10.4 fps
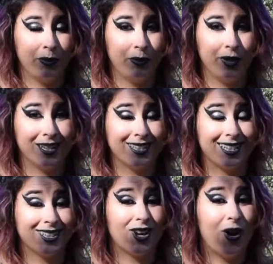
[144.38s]
because
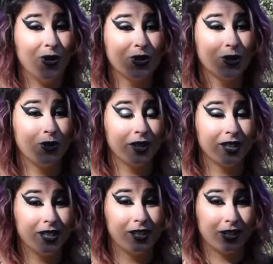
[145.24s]
that's also going
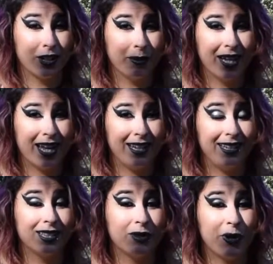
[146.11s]
to determine
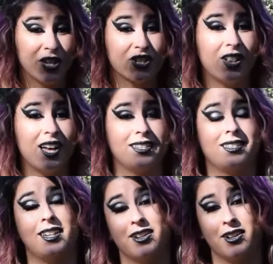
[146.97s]
any
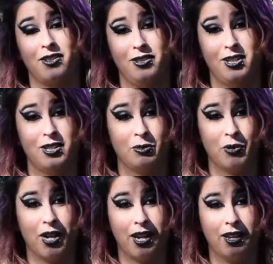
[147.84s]
specialized gear you need to
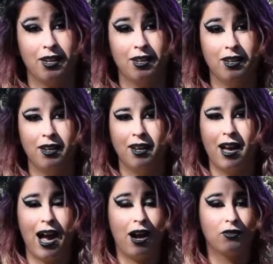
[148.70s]
bring.
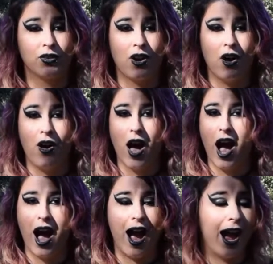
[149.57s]
After all,
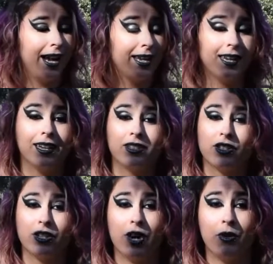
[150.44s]
hiking in
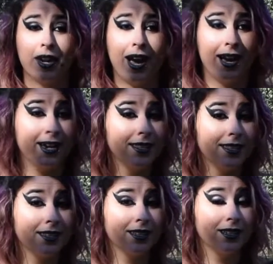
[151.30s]
snow and
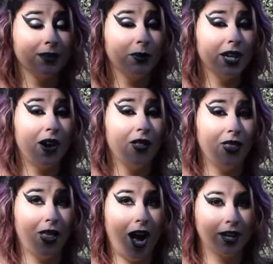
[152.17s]
ice is going to be a
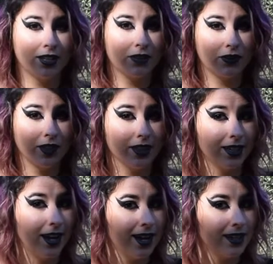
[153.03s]
lot different
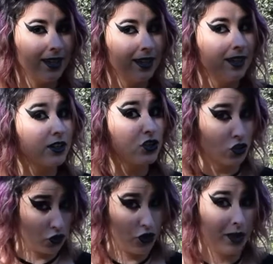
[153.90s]
than hiking in
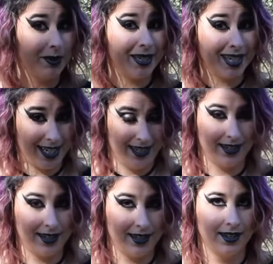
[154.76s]
extreme
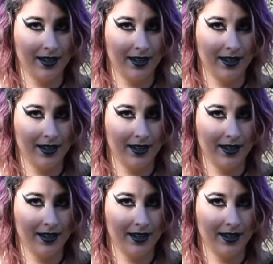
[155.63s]
heat.